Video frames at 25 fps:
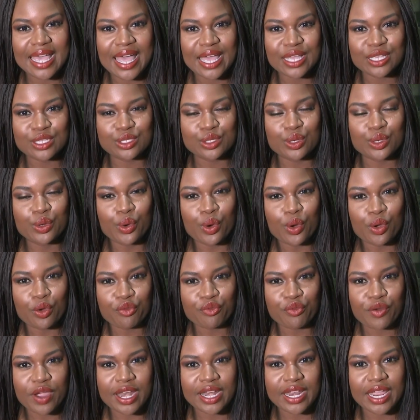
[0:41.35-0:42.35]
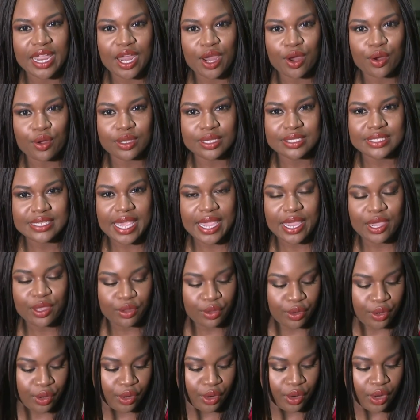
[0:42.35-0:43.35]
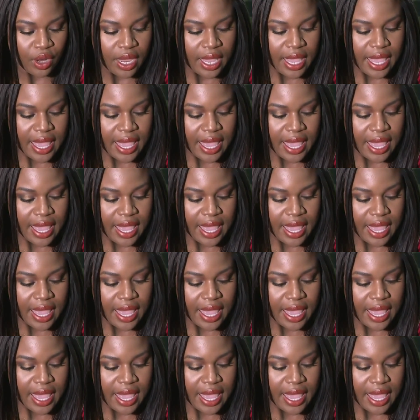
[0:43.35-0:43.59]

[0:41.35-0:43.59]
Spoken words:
ex-girlfriend, Carol Taylor,